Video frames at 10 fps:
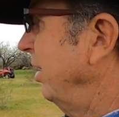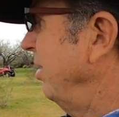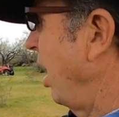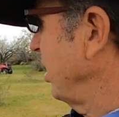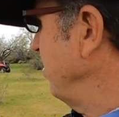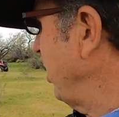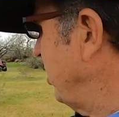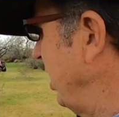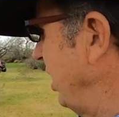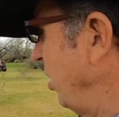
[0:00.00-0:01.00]
Not as
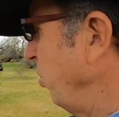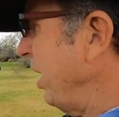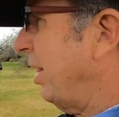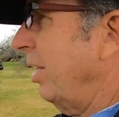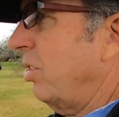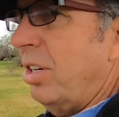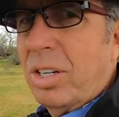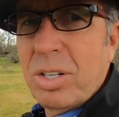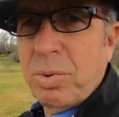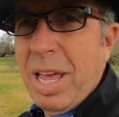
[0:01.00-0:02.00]
much Indian wheat this
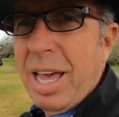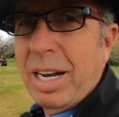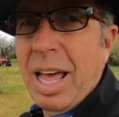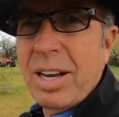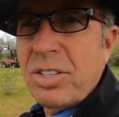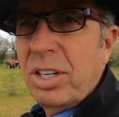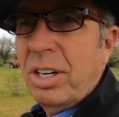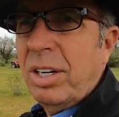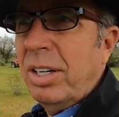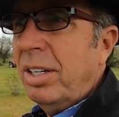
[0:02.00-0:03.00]
year as we had last
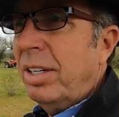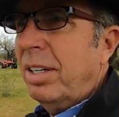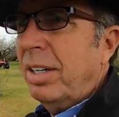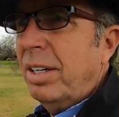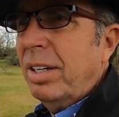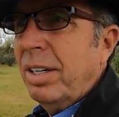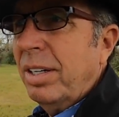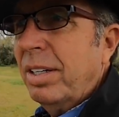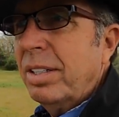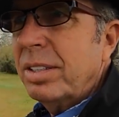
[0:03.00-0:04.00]
year.
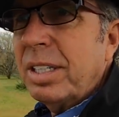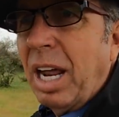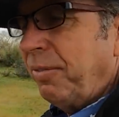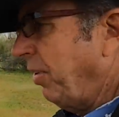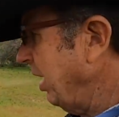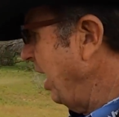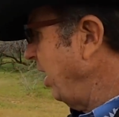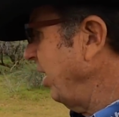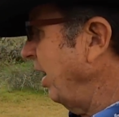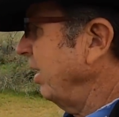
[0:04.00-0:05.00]
It's kind of funny
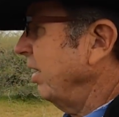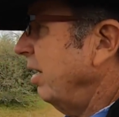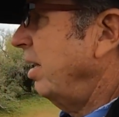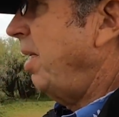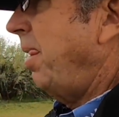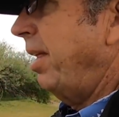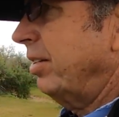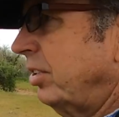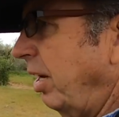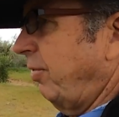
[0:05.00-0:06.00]
how that
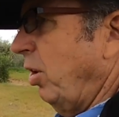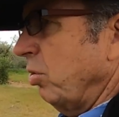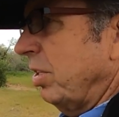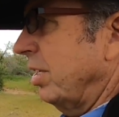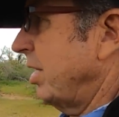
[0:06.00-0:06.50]
stuff goes in